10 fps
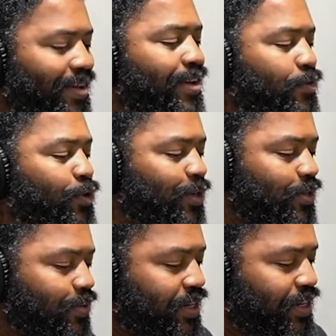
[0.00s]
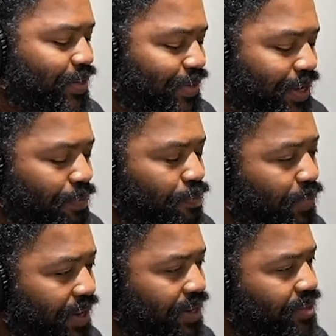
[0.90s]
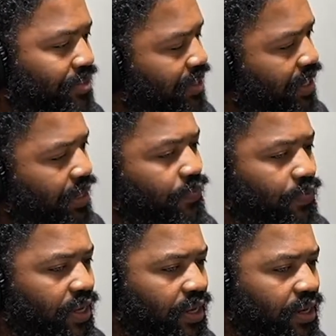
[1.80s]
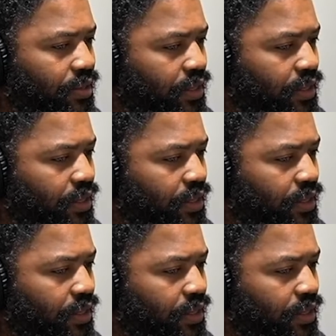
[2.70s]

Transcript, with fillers: of course we need to do that. But even again,